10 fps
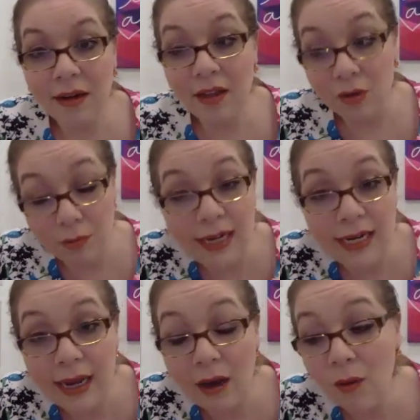either right
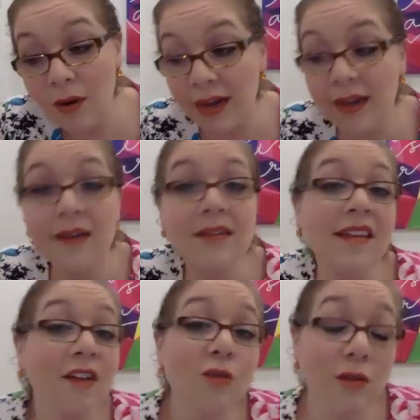now, or I could
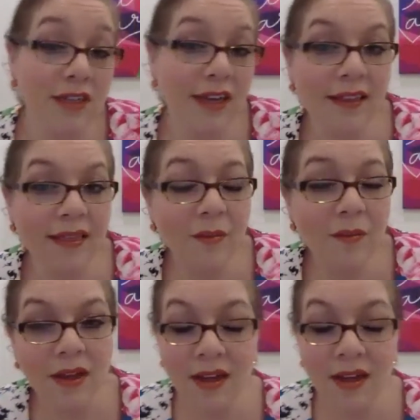schedule to take them.